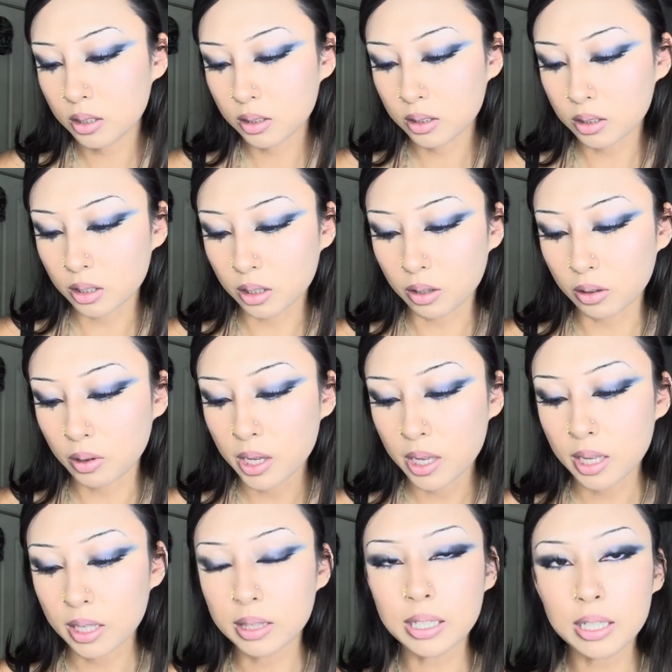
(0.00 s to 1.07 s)
So
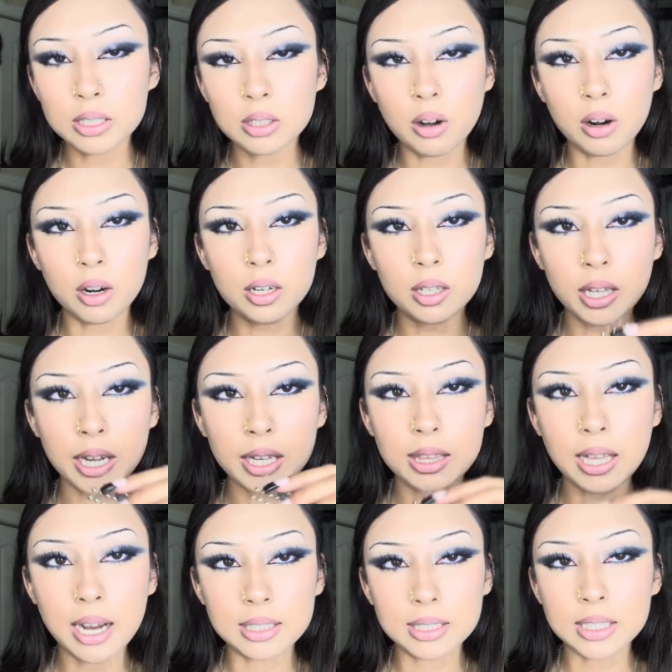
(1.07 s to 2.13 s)
these aren't like
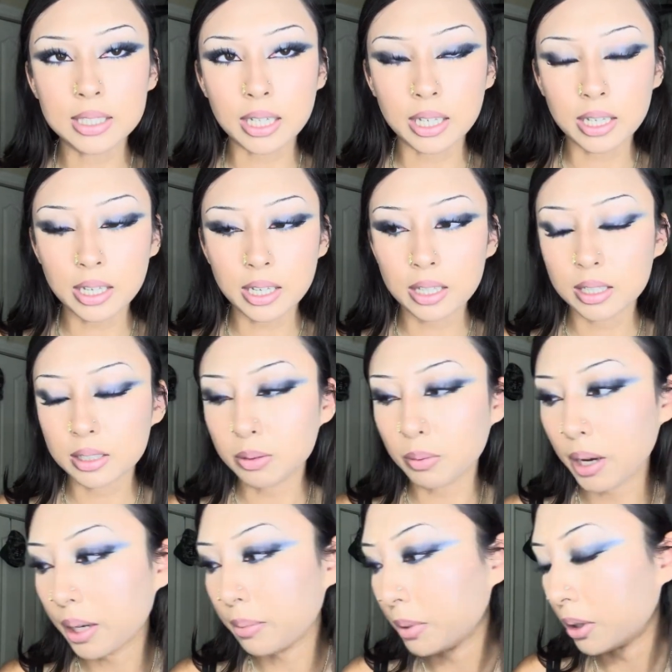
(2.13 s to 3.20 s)
that sticky. That's why I'm